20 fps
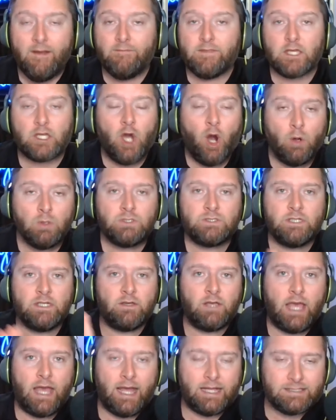the
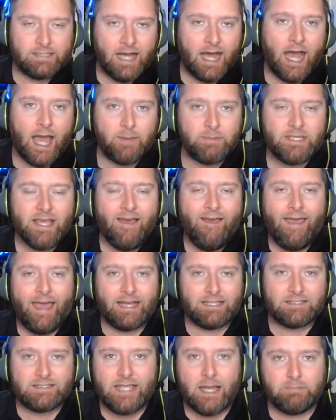coaching at times
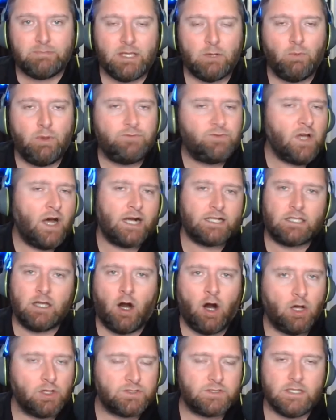has stepped in. We've talked
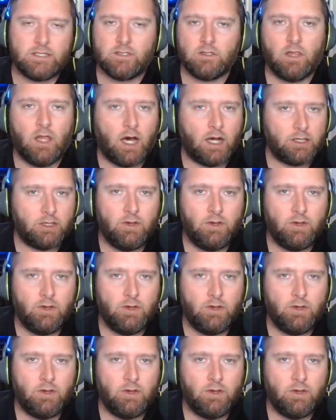all season long.